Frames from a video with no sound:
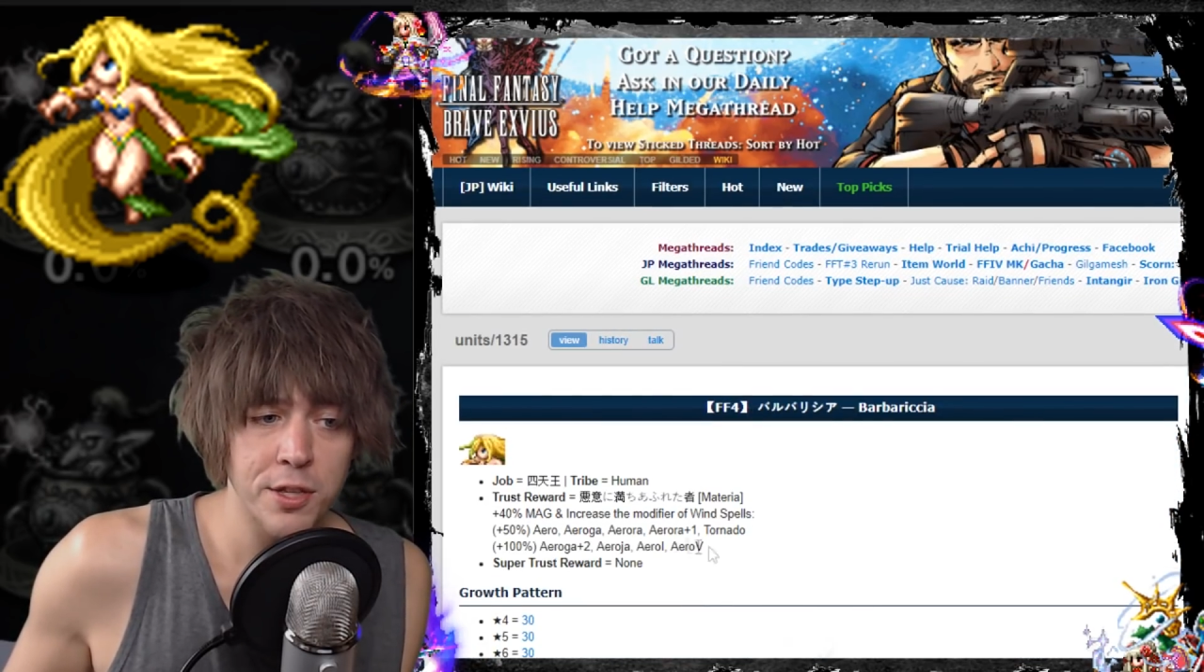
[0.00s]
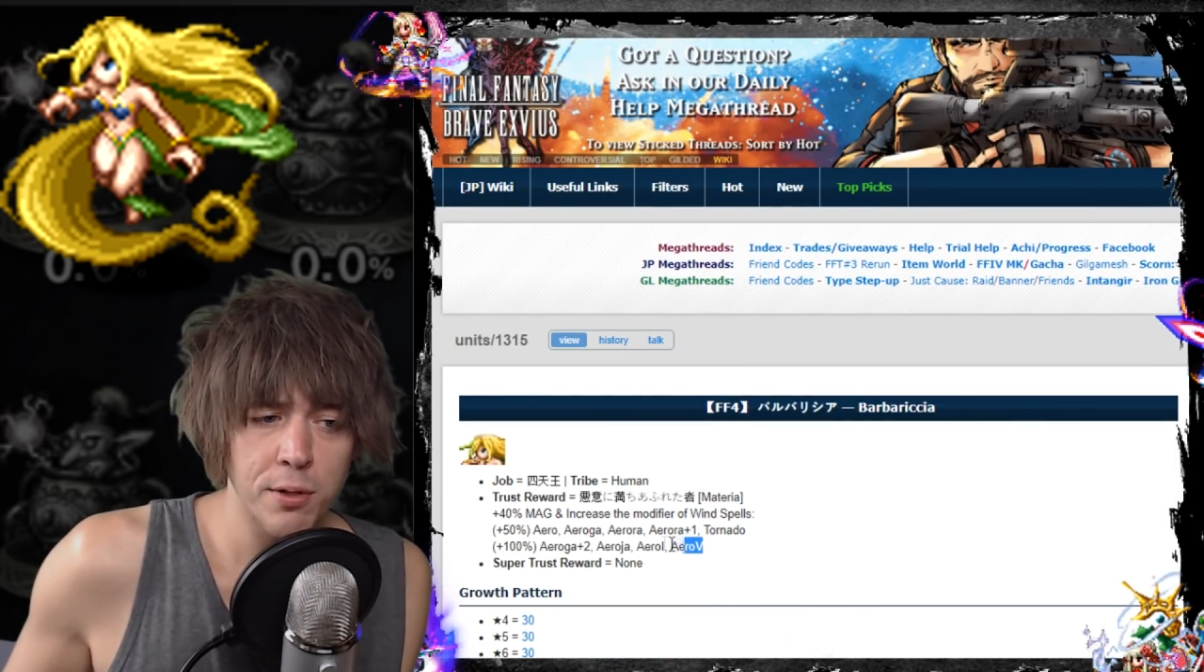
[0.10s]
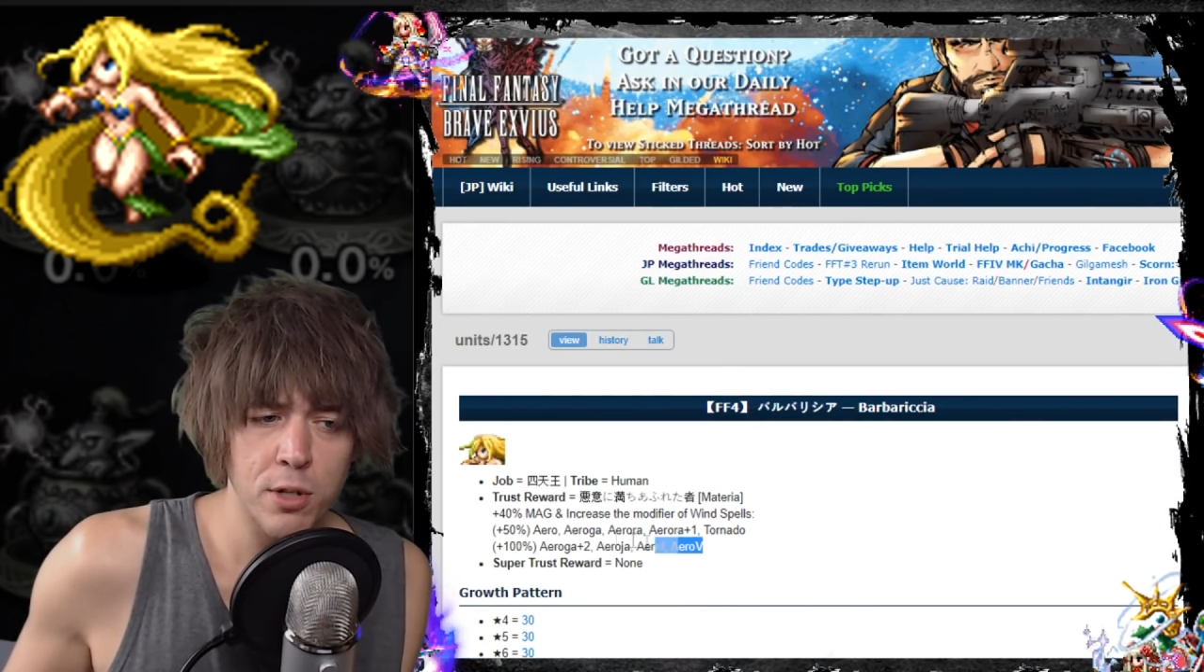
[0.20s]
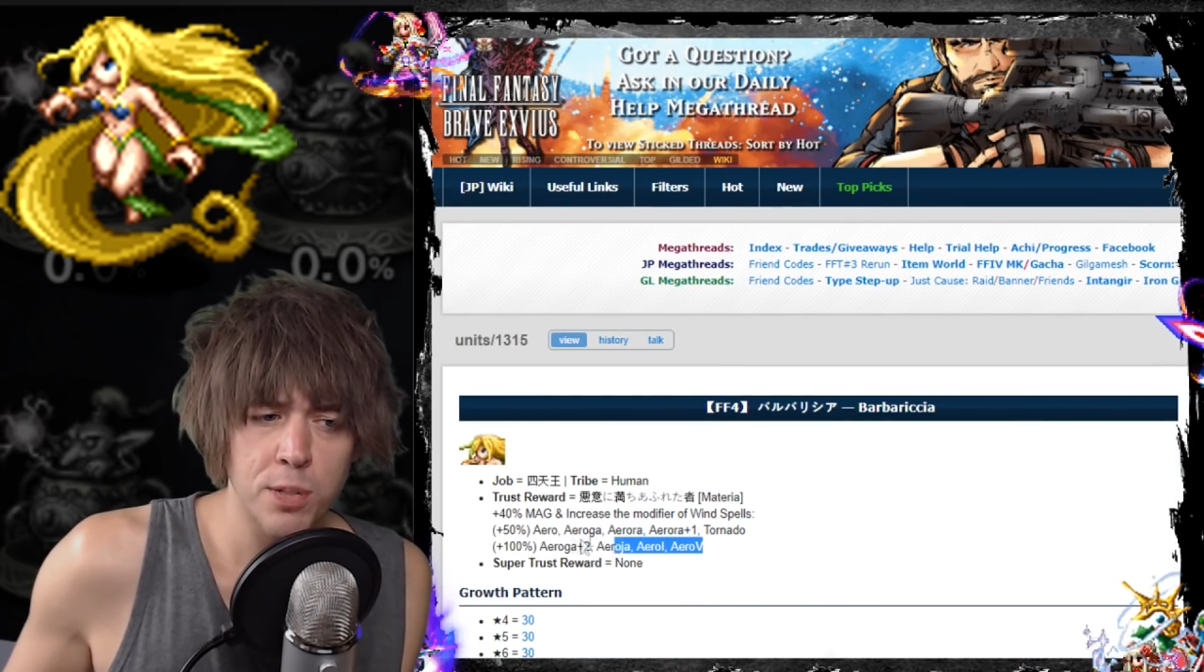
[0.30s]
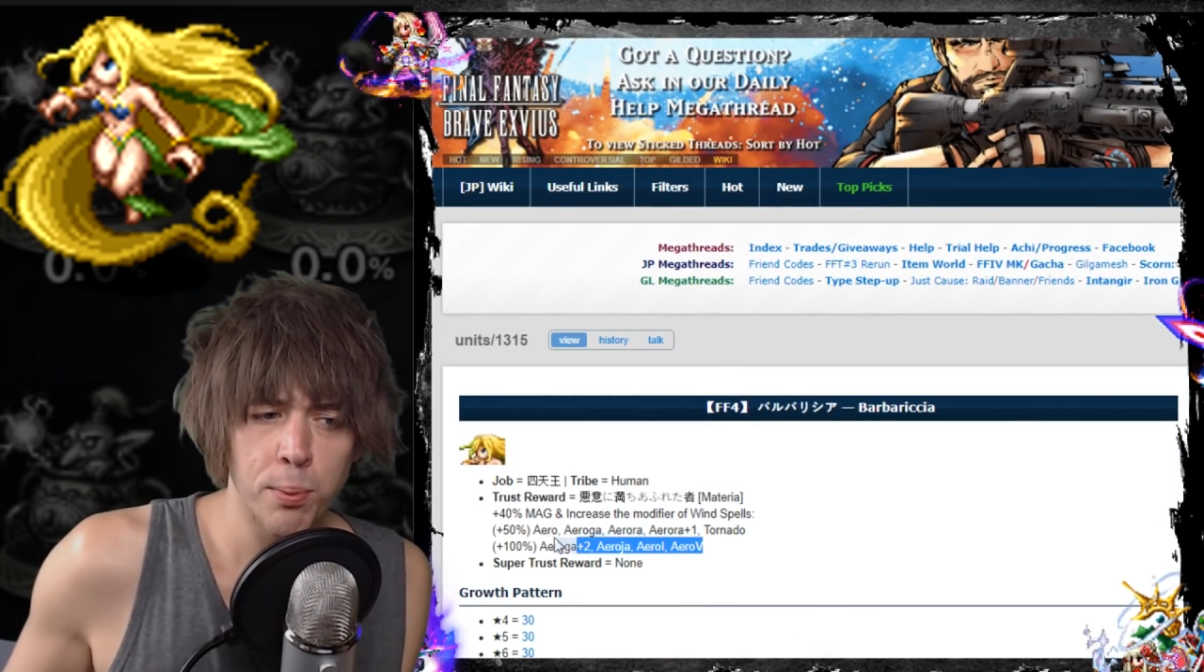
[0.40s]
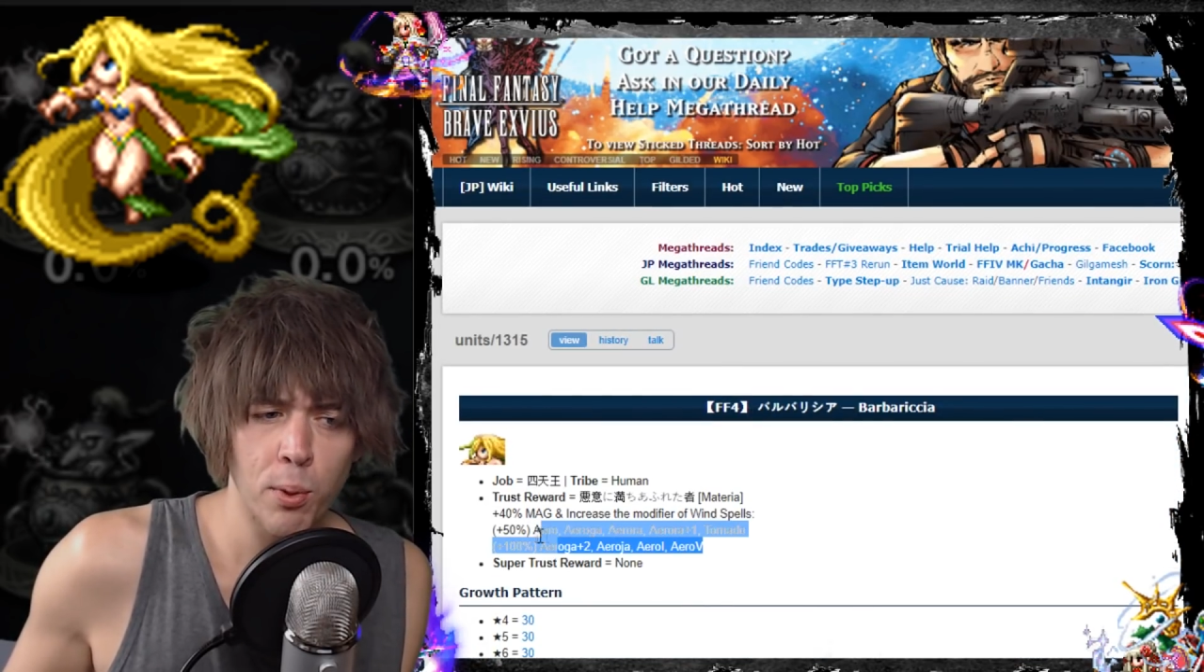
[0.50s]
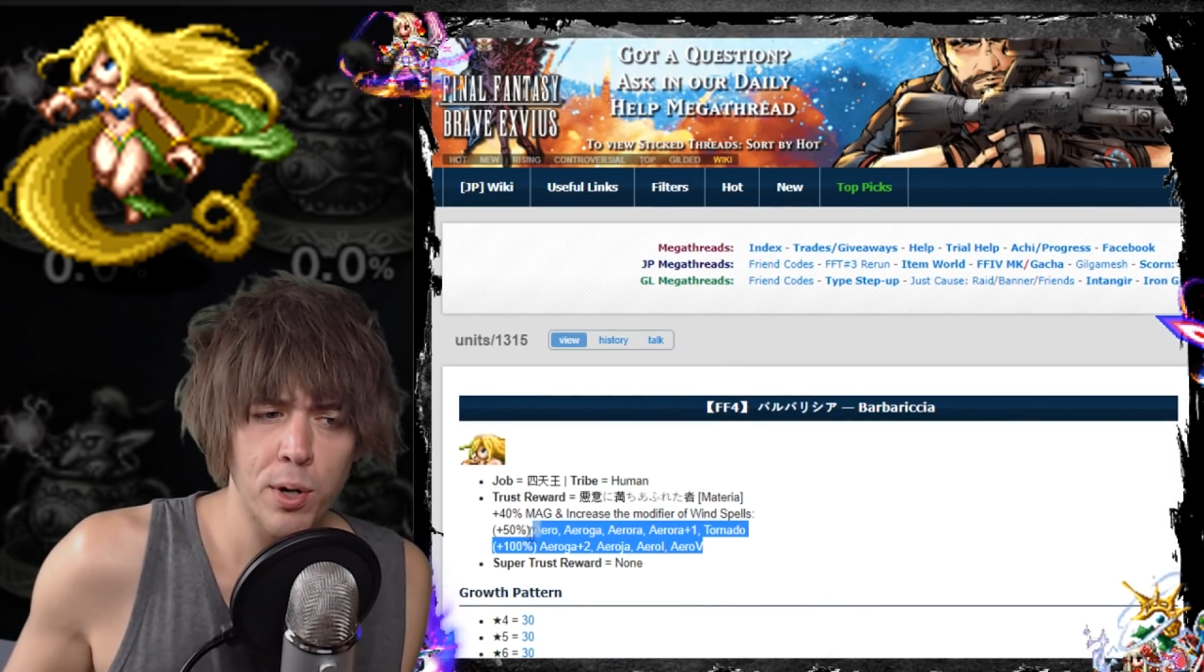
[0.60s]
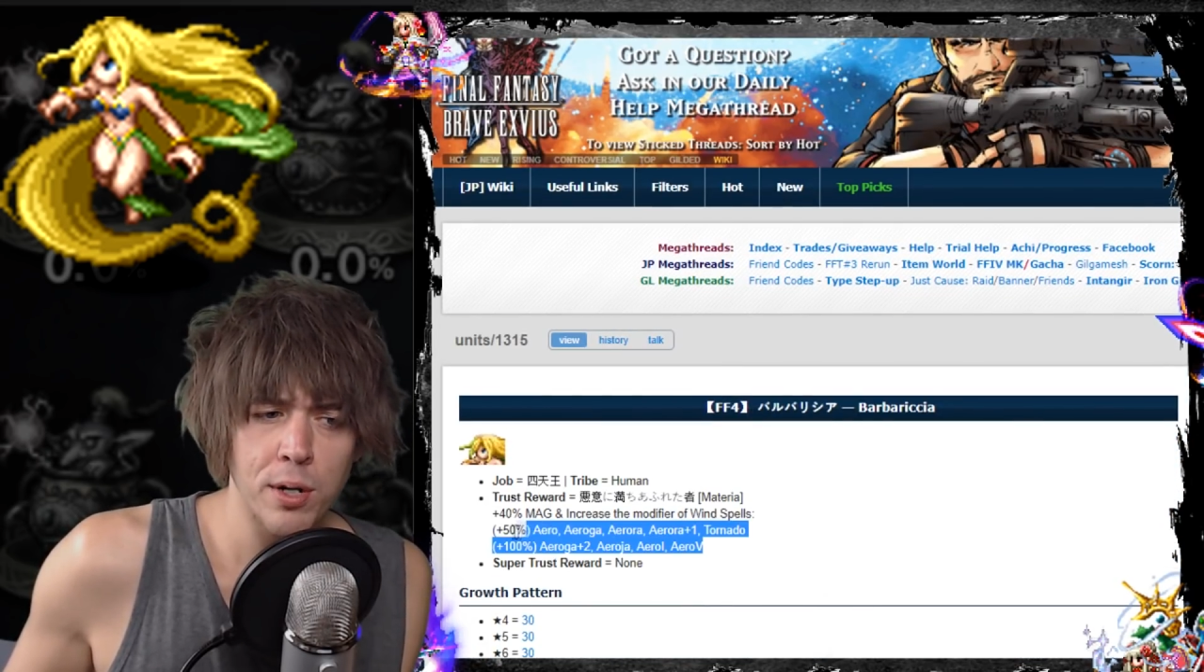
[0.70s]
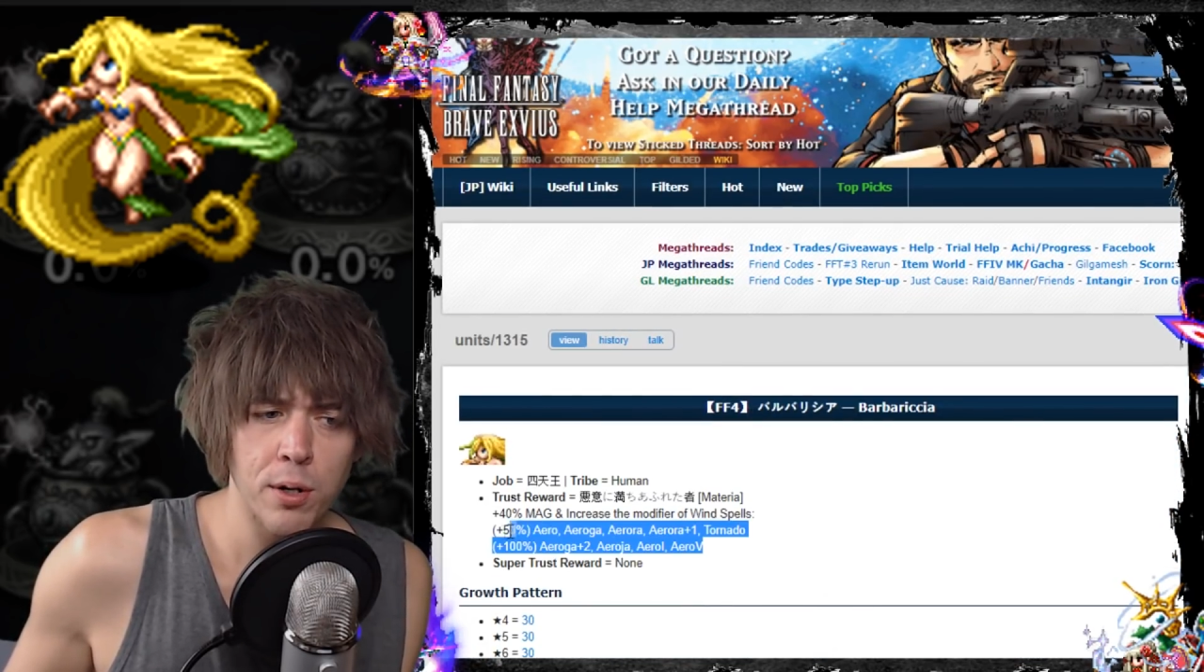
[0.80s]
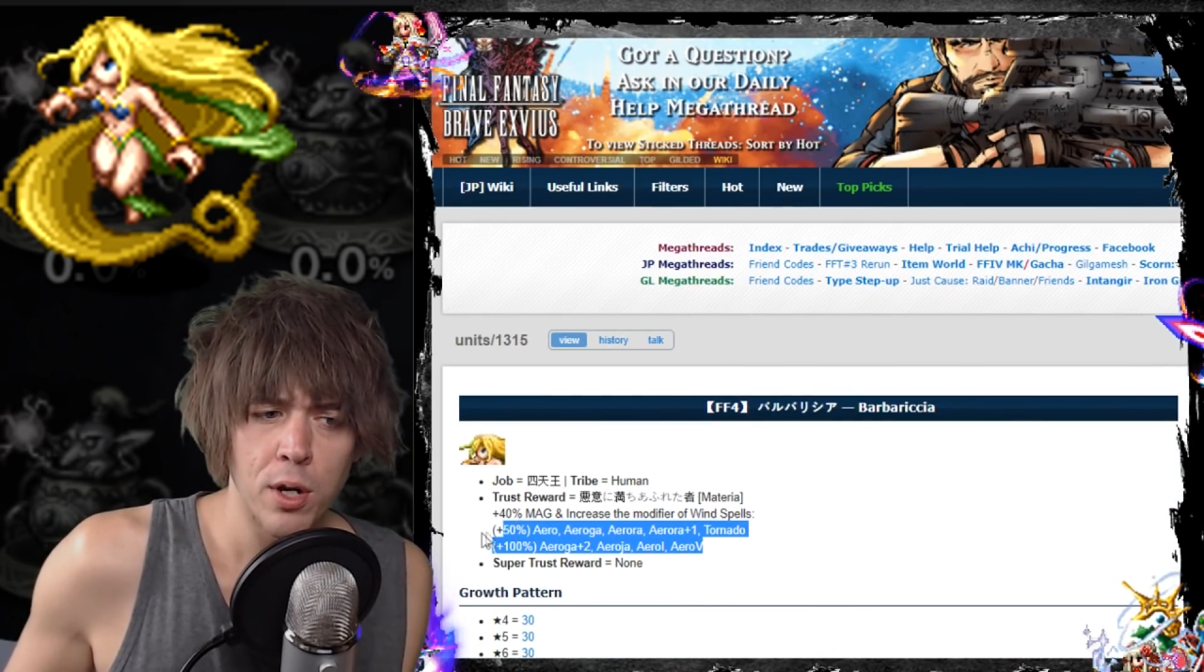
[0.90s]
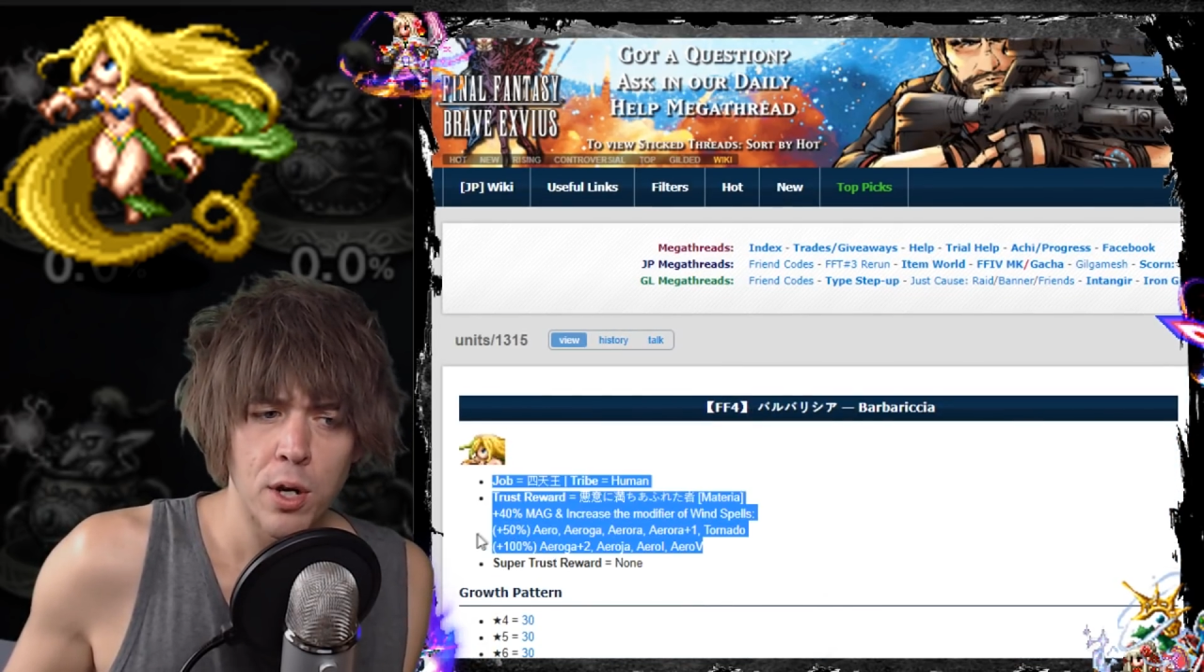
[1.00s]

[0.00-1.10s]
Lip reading: they're exploring